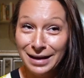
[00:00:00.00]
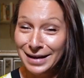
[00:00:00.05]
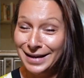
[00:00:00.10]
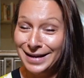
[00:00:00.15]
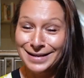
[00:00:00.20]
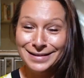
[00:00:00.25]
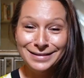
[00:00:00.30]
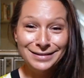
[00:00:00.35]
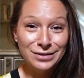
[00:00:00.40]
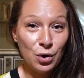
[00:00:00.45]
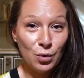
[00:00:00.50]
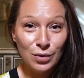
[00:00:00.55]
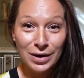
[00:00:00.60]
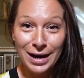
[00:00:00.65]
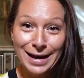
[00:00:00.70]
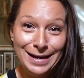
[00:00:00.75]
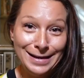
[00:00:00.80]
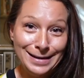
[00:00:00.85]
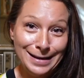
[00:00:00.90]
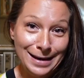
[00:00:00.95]
it don't
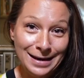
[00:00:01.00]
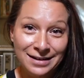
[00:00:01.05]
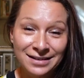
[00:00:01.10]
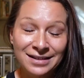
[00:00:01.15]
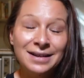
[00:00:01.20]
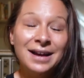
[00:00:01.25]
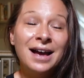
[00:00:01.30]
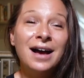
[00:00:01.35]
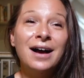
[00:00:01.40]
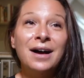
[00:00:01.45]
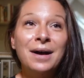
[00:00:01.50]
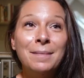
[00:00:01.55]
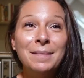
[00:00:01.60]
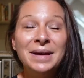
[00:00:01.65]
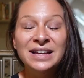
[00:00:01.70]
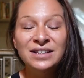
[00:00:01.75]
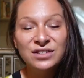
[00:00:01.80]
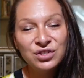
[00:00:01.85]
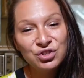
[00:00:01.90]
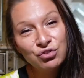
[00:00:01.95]
like it.
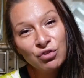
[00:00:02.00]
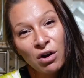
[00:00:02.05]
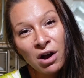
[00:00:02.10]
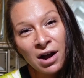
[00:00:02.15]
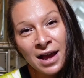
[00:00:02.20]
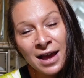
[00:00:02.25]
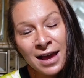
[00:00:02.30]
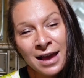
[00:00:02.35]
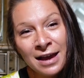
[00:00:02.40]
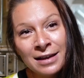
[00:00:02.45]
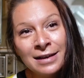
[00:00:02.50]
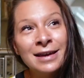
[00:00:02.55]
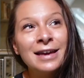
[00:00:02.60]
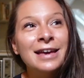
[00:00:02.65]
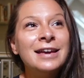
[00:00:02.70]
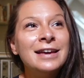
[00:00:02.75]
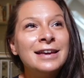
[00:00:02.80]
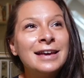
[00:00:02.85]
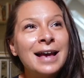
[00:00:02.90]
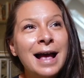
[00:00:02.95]
It's drying,
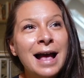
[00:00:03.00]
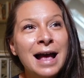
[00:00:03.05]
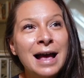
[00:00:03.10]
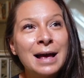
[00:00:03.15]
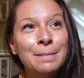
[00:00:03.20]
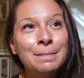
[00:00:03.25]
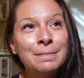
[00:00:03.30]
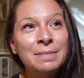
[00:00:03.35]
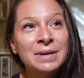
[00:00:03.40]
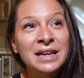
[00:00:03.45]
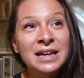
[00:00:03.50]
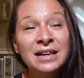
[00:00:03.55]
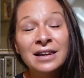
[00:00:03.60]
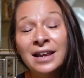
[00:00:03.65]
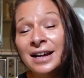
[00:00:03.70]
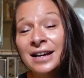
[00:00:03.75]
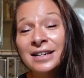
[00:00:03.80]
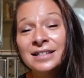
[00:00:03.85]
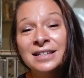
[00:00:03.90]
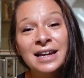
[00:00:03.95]
it can be,
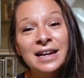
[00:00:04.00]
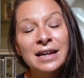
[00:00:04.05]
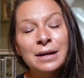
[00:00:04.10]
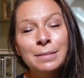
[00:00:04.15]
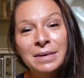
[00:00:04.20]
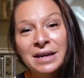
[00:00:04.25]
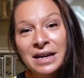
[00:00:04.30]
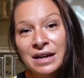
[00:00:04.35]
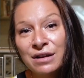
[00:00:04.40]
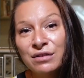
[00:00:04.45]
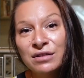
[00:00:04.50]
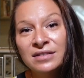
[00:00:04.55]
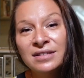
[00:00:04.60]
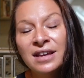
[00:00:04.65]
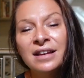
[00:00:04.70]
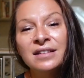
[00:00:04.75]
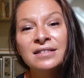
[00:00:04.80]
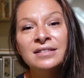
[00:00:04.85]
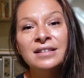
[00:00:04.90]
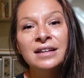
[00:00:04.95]
like I said, it can be
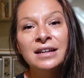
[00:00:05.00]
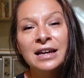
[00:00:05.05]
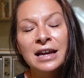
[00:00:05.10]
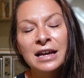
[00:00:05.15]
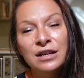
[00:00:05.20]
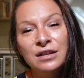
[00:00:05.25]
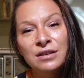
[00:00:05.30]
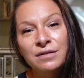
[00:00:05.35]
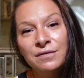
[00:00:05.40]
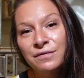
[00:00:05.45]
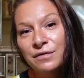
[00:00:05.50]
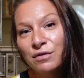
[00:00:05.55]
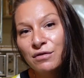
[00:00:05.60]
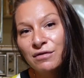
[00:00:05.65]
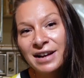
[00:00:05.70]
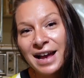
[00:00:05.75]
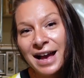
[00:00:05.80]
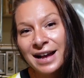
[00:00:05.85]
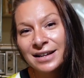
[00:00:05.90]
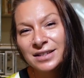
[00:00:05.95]
irritating. For
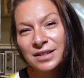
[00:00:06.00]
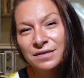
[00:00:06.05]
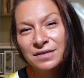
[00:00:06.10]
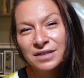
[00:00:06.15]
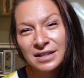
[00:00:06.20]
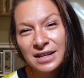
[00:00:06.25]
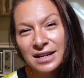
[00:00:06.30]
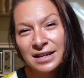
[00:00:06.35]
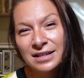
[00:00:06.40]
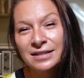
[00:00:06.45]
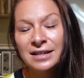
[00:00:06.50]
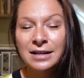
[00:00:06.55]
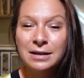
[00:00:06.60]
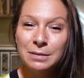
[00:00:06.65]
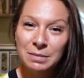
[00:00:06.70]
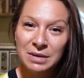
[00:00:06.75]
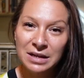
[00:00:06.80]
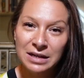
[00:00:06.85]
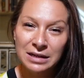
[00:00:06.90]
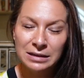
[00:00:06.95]
reactive skins, it can
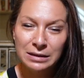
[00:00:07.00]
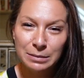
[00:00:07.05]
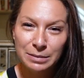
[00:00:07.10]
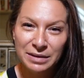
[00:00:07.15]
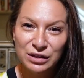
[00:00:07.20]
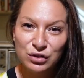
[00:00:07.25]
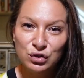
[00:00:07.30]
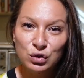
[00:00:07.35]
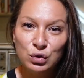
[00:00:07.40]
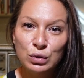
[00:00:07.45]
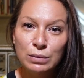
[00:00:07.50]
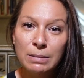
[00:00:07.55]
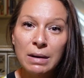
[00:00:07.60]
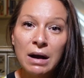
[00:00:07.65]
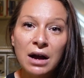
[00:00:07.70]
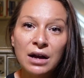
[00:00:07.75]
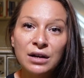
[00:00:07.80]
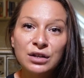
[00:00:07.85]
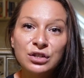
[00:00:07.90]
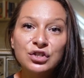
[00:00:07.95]
be a little bit too
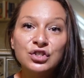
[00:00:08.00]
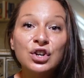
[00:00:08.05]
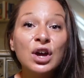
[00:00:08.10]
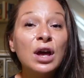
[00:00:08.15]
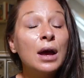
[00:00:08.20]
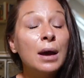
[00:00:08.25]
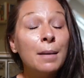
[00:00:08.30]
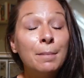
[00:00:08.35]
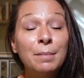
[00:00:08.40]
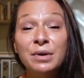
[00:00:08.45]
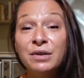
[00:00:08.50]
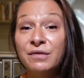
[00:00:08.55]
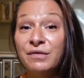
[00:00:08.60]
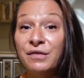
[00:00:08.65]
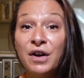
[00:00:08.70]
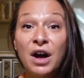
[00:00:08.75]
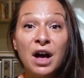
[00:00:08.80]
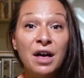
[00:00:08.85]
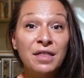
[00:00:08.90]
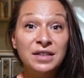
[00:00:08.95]
much, but for
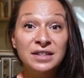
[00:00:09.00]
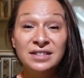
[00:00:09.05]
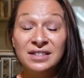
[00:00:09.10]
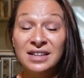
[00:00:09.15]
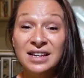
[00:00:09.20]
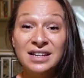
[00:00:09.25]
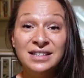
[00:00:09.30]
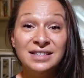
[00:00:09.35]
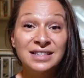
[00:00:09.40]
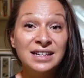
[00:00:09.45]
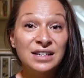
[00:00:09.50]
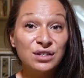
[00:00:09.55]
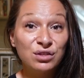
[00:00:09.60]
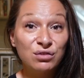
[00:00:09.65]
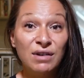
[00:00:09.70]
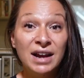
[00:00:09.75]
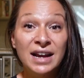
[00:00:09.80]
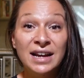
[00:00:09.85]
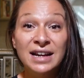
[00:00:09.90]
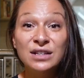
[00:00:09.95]
other skins, it's
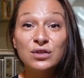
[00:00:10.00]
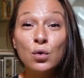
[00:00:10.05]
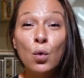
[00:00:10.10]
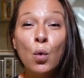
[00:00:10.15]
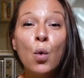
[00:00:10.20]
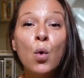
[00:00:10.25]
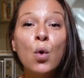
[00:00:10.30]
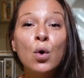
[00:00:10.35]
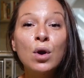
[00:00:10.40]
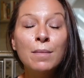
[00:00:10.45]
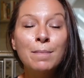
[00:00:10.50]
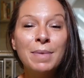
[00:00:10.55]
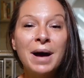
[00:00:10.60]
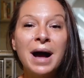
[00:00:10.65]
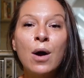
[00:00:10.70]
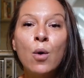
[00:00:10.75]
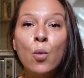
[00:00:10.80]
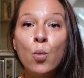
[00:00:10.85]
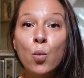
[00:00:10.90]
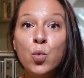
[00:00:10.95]
great. It's all
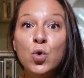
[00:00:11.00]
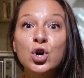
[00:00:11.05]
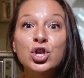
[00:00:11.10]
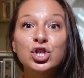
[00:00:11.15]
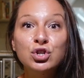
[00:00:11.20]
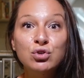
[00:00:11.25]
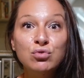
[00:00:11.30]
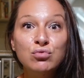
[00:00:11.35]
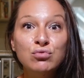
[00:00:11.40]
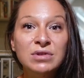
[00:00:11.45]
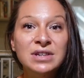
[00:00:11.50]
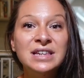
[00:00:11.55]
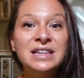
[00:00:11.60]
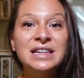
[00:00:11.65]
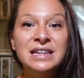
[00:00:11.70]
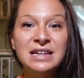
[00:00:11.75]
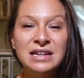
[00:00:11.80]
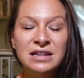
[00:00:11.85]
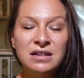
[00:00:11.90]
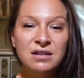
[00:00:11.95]
about what you
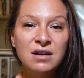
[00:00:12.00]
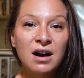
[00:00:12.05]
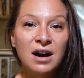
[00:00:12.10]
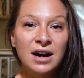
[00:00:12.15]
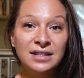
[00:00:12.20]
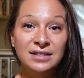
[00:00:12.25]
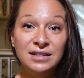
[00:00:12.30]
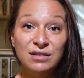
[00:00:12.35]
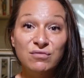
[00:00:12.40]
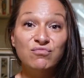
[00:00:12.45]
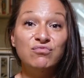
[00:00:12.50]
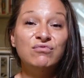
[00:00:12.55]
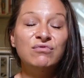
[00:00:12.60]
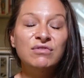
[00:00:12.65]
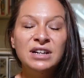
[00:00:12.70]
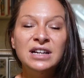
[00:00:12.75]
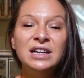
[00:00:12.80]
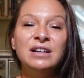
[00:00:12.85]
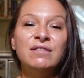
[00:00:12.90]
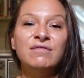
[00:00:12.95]
need, guys. It
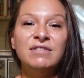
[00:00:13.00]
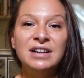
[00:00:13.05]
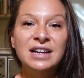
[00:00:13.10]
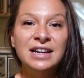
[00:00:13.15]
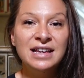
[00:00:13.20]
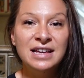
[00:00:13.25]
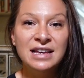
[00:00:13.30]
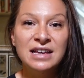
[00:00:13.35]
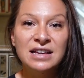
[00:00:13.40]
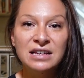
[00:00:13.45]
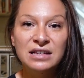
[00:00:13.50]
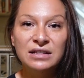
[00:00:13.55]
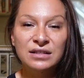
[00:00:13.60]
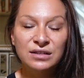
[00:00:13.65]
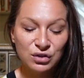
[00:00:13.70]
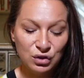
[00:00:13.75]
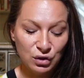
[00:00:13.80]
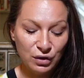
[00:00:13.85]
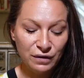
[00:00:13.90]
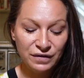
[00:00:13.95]
really, really is.
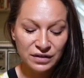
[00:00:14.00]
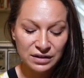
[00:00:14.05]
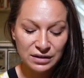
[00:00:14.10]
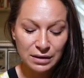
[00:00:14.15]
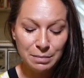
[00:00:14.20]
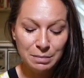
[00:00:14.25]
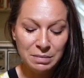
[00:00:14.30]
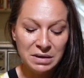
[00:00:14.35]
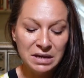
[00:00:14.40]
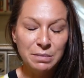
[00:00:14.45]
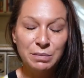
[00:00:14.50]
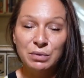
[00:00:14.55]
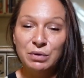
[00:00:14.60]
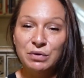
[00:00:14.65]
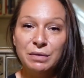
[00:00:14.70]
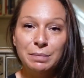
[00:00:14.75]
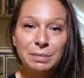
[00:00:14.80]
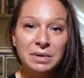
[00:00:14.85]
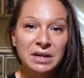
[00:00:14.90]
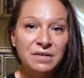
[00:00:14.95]
So for some people,
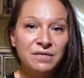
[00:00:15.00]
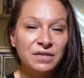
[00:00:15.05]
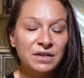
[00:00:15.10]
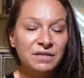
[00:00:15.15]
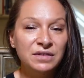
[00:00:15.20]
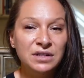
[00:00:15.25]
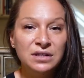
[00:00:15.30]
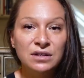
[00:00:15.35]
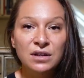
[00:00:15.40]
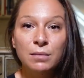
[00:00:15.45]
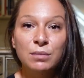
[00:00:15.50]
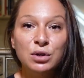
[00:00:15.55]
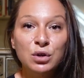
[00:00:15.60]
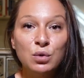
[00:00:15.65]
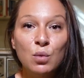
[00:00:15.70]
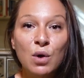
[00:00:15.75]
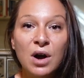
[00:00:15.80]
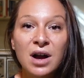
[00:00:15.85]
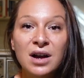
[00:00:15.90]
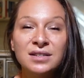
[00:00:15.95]
the P50W
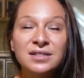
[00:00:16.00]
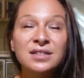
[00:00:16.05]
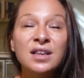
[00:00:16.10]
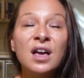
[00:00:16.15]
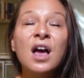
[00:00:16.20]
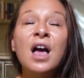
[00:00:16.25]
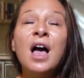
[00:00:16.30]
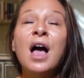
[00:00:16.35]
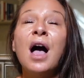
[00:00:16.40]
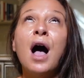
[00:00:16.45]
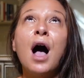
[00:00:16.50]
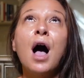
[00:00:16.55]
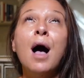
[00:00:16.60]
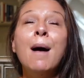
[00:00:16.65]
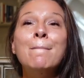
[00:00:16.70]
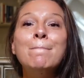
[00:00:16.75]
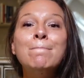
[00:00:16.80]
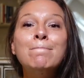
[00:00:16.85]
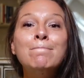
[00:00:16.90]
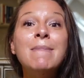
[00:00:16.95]
works
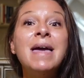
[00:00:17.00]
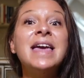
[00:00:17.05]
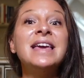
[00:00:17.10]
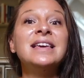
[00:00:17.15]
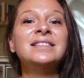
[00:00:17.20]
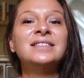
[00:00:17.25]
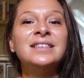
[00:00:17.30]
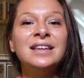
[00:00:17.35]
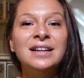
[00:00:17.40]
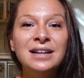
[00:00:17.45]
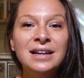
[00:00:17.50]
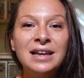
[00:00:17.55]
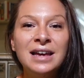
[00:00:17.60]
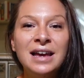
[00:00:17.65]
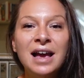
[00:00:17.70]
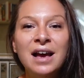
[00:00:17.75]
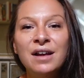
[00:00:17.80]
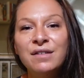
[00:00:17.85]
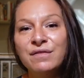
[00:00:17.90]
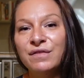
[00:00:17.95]
amazingly,
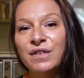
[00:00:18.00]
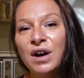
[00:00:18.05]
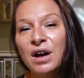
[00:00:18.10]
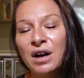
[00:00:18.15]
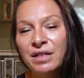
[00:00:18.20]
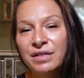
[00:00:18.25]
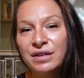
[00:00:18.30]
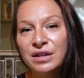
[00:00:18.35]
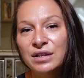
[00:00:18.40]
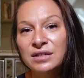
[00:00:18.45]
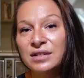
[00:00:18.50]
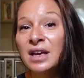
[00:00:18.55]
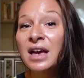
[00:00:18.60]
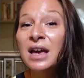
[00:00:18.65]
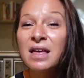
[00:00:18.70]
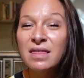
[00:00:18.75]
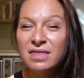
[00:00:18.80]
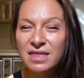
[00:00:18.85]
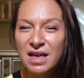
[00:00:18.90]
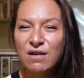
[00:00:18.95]
and for others,
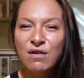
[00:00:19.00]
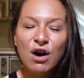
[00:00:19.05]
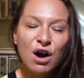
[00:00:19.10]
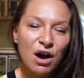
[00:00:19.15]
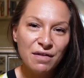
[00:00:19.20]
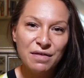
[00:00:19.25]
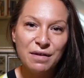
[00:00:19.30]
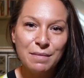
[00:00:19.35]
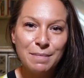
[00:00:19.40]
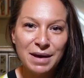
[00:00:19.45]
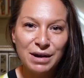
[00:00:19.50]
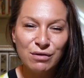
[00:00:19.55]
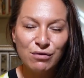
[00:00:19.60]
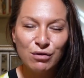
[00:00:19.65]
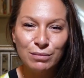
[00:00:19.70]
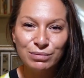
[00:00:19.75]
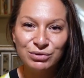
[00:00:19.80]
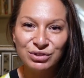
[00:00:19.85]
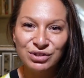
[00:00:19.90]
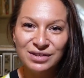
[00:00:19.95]
there are other better
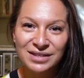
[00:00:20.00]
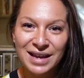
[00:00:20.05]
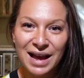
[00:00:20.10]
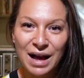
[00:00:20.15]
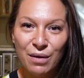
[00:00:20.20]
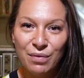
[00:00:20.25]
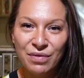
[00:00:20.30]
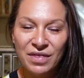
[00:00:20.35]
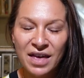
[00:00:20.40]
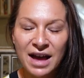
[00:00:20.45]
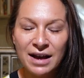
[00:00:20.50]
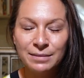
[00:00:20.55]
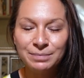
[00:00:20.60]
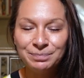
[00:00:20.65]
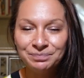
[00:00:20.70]
options out there.